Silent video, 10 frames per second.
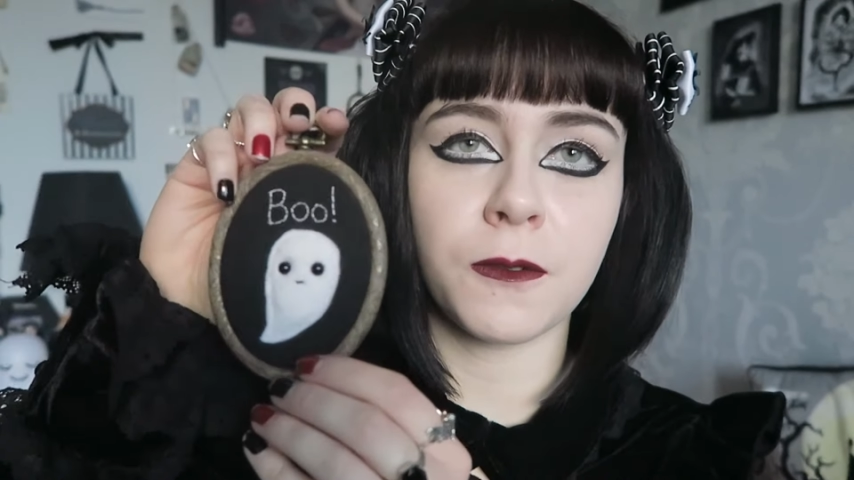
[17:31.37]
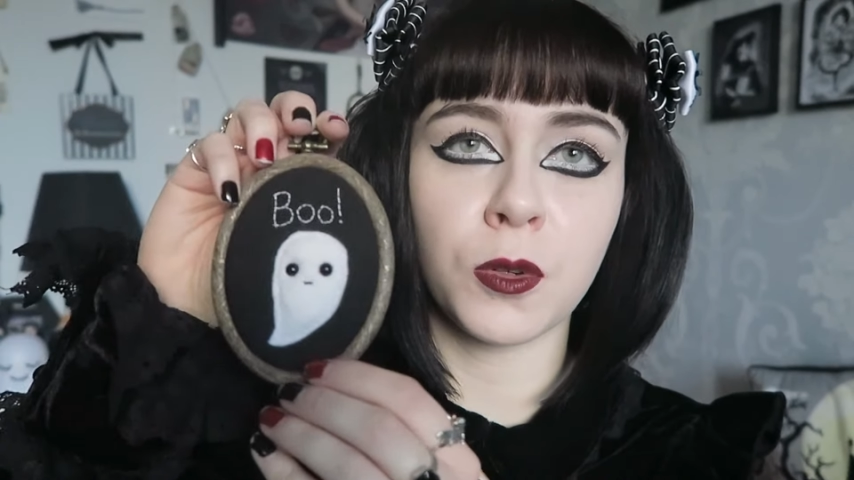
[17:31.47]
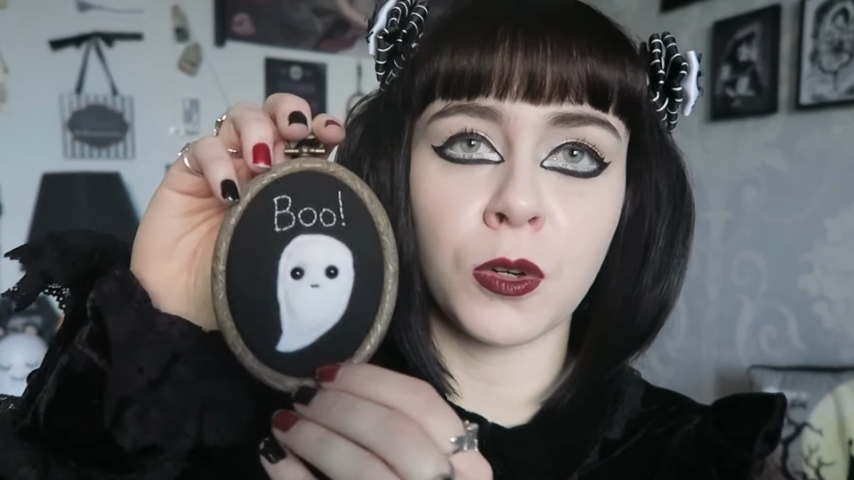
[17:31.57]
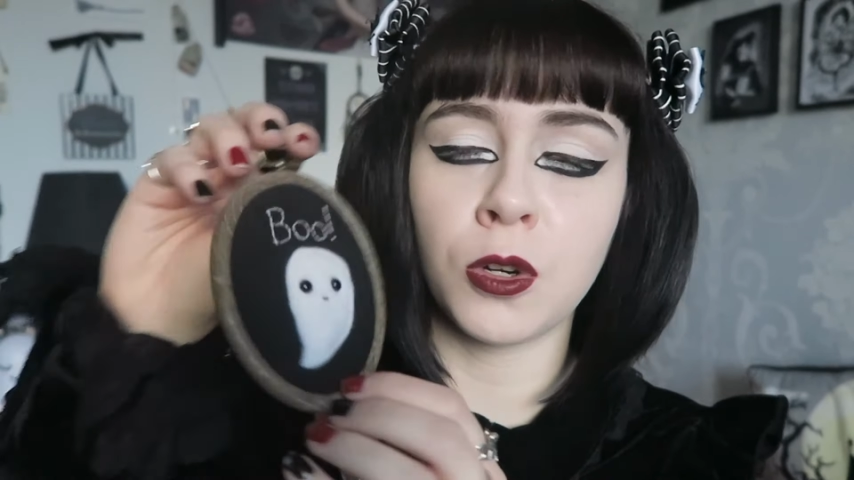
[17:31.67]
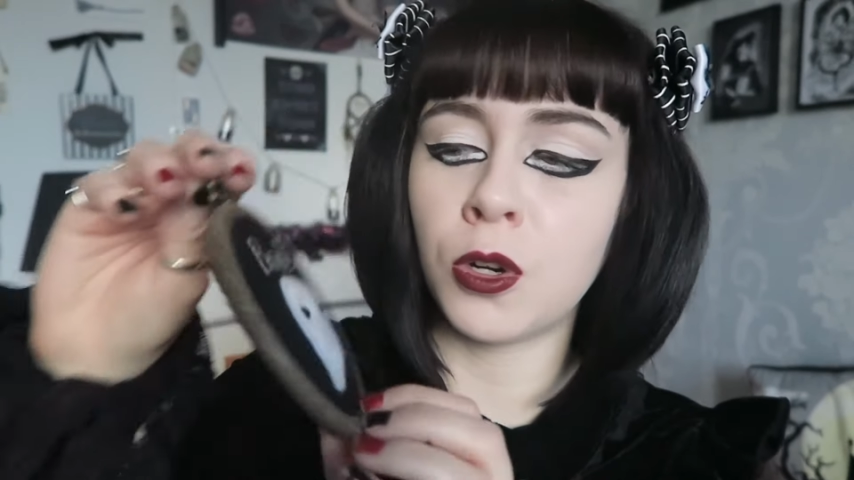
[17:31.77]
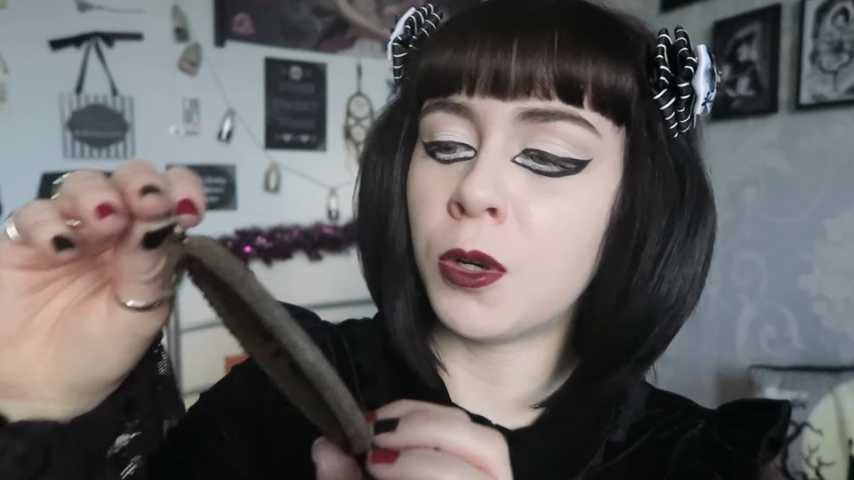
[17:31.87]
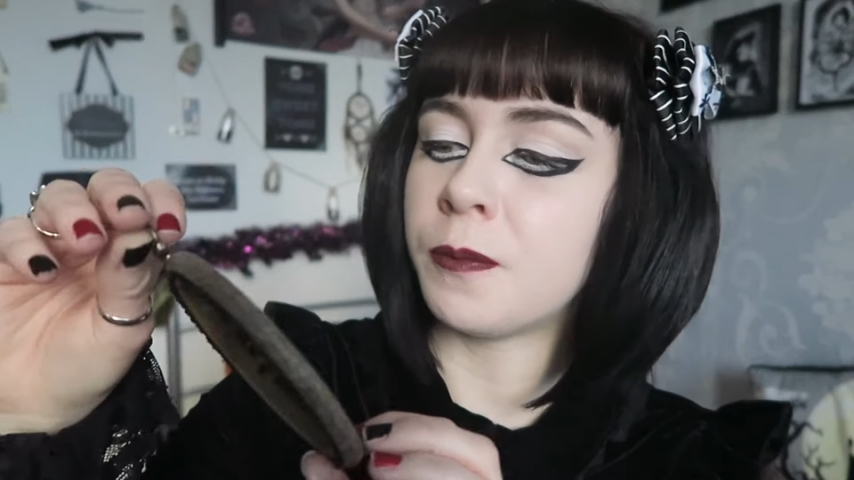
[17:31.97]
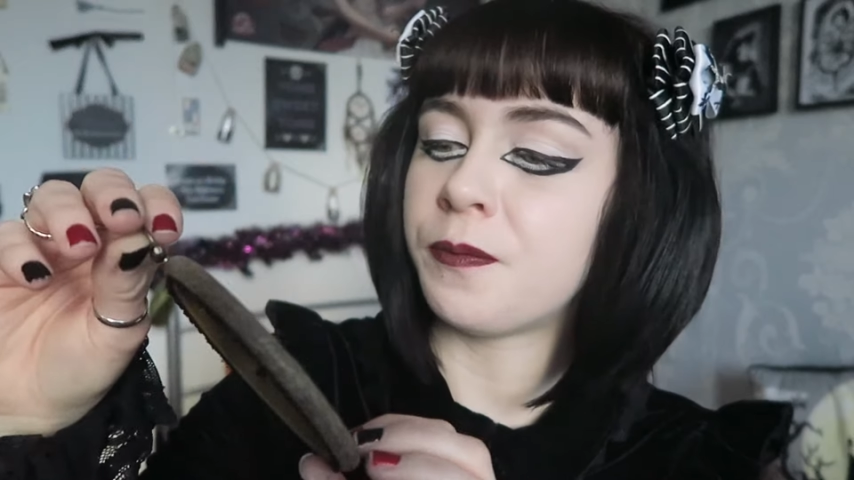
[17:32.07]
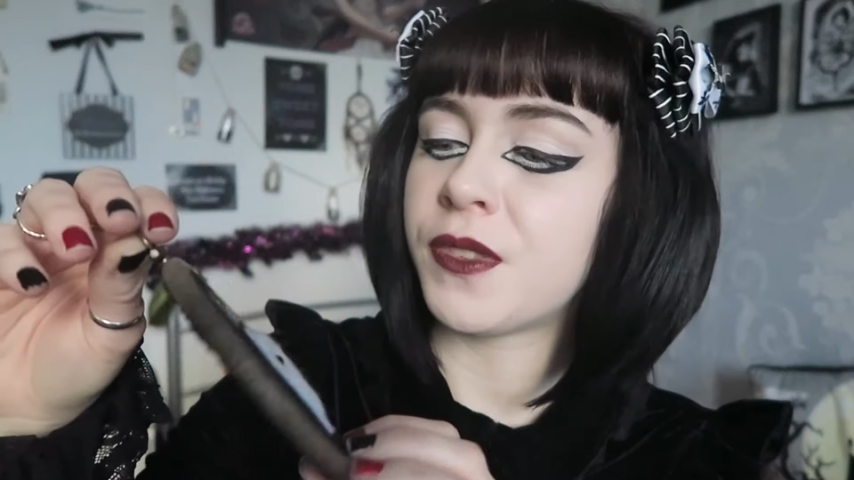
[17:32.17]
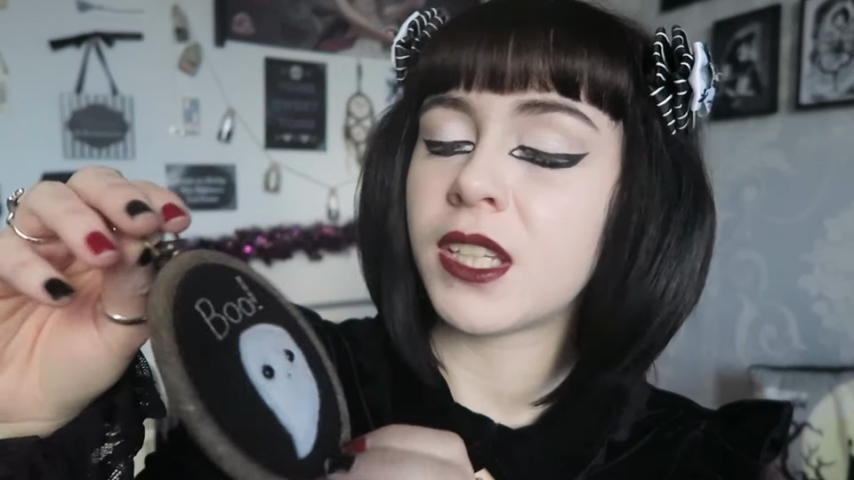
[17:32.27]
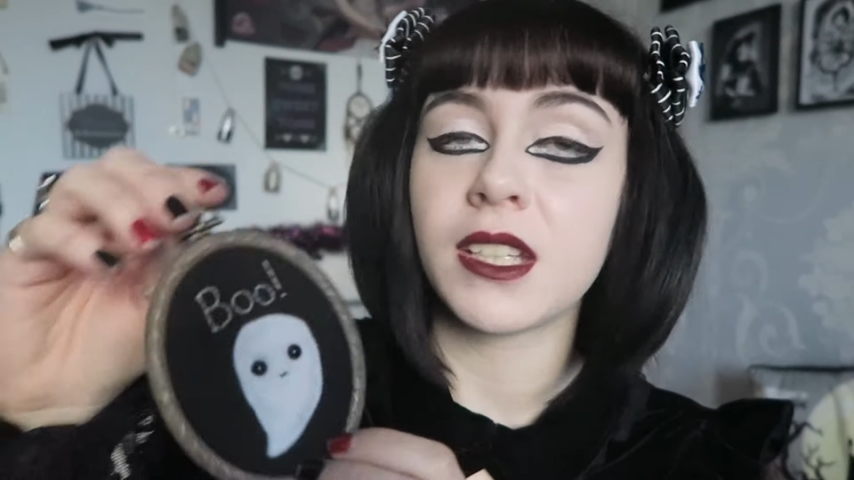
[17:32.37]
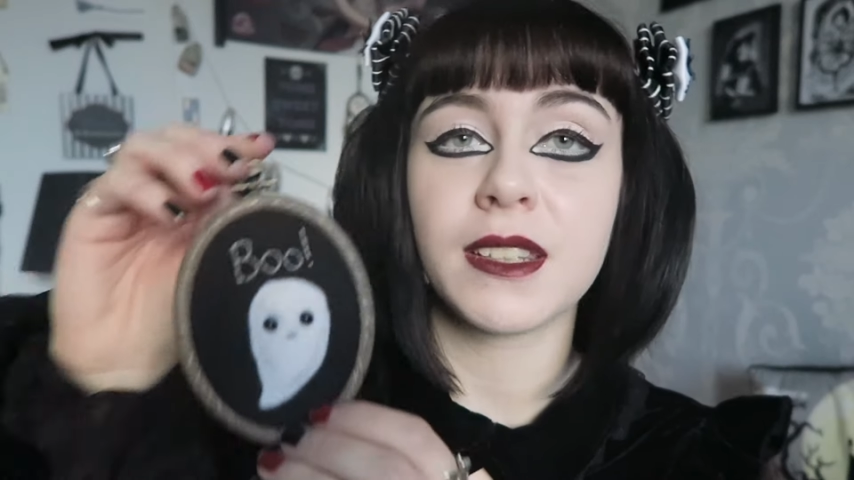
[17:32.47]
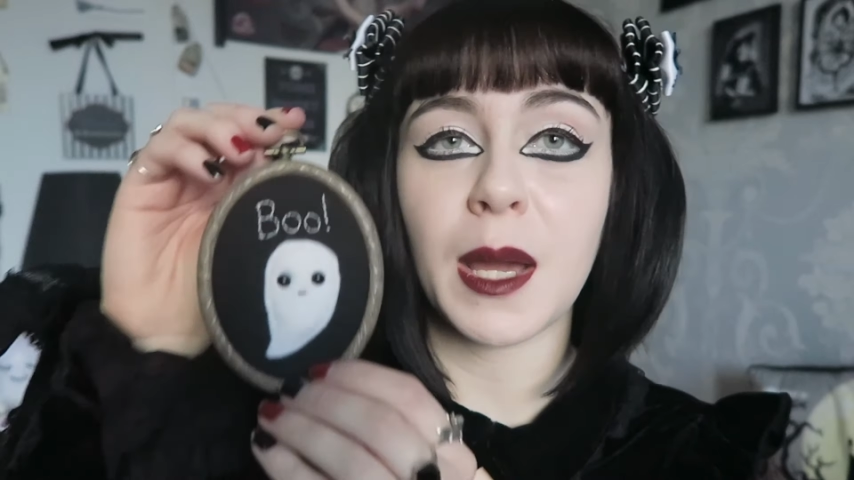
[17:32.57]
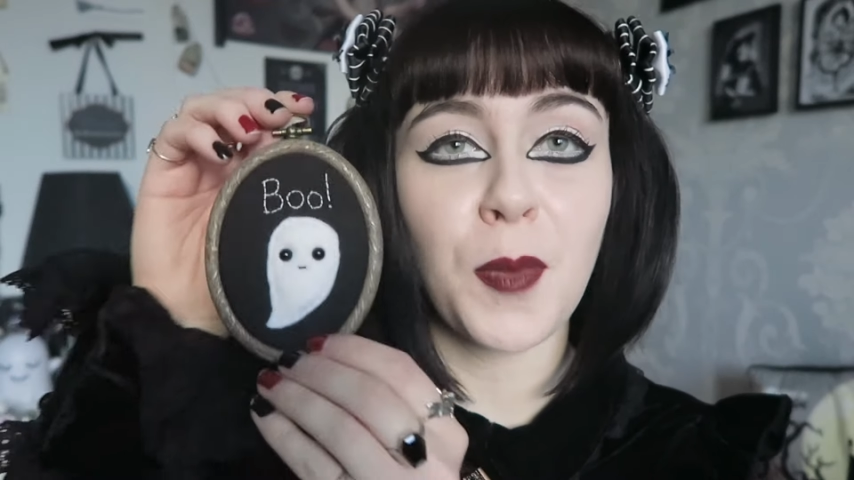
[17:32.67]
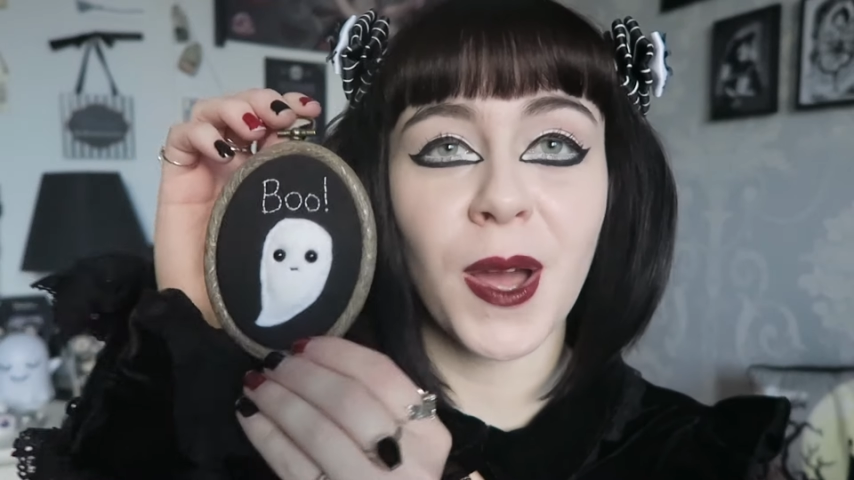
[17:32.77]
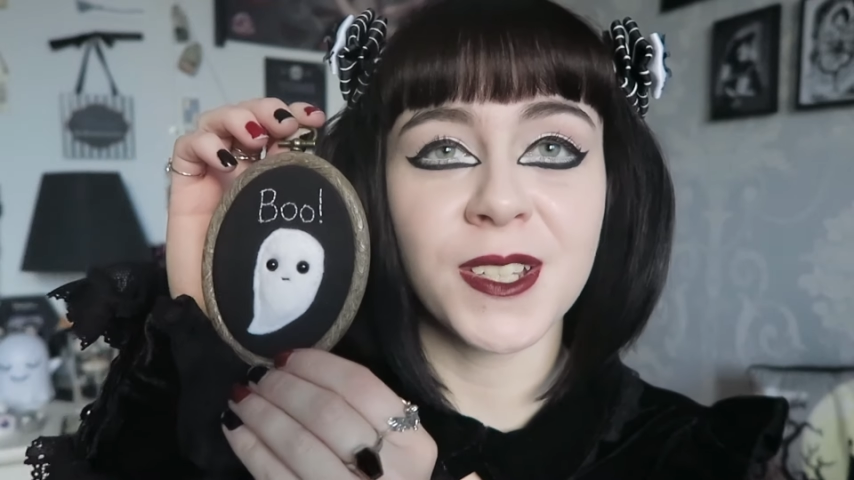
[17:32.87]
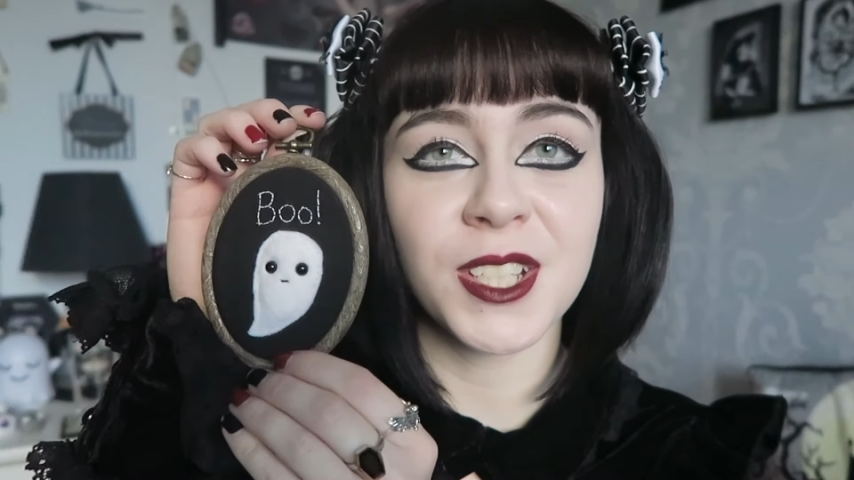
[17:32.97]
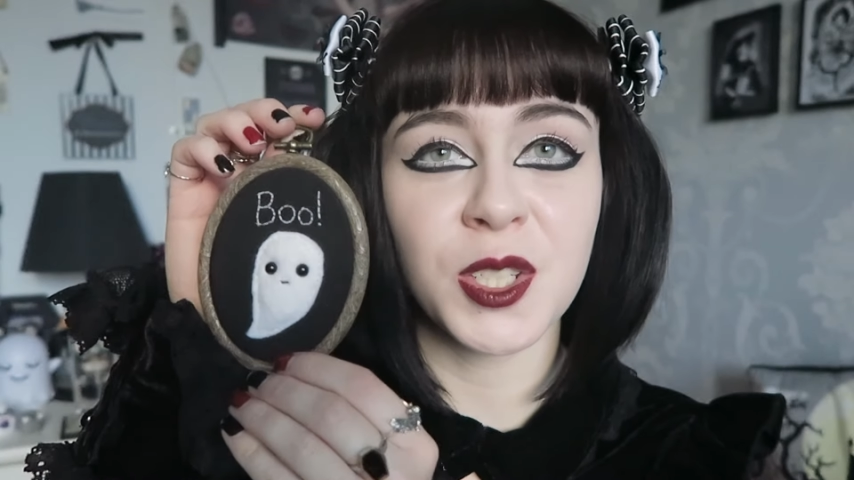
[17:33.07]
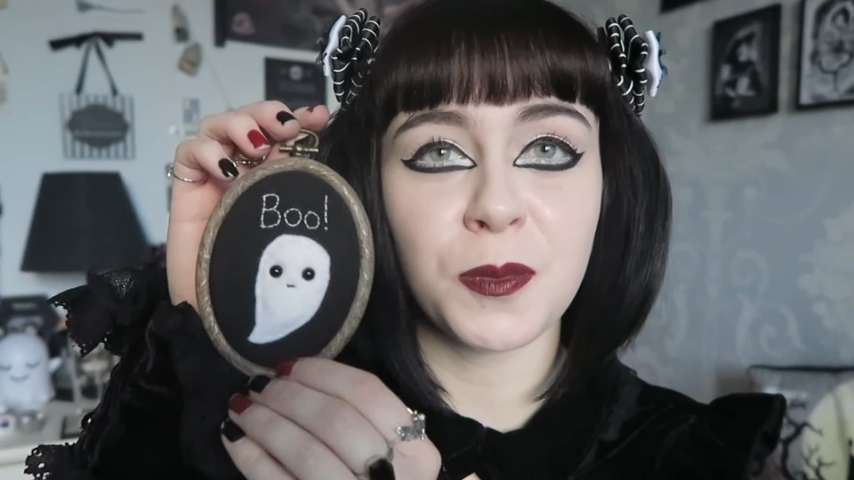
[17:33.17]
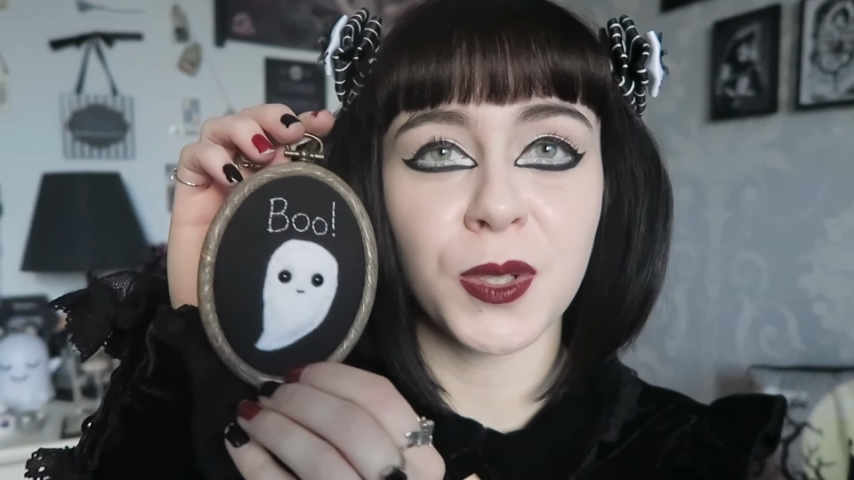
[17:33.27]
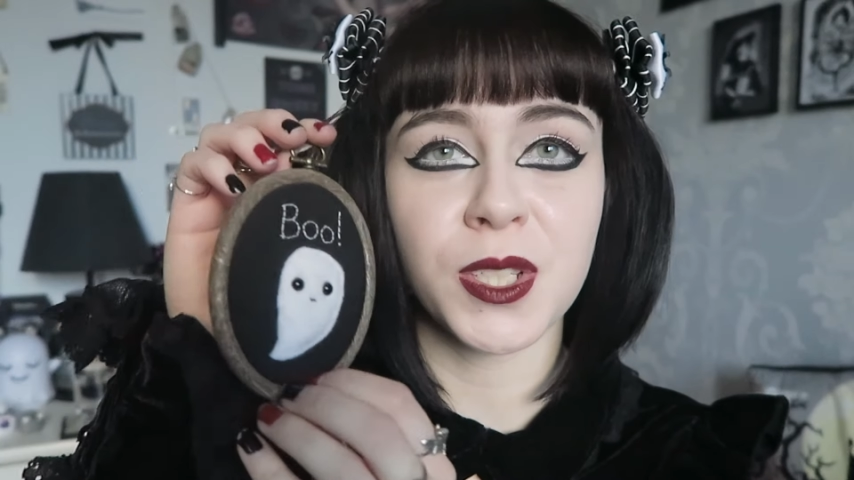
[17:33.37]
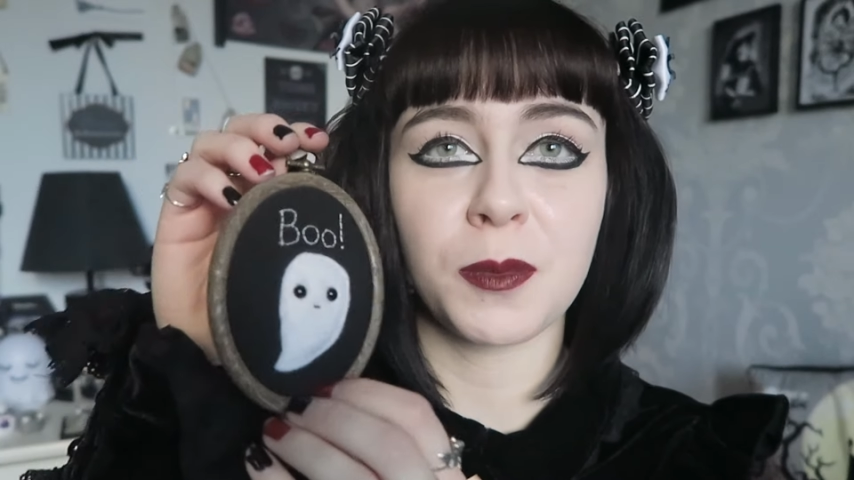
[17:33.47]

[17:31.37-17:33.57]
for that person to put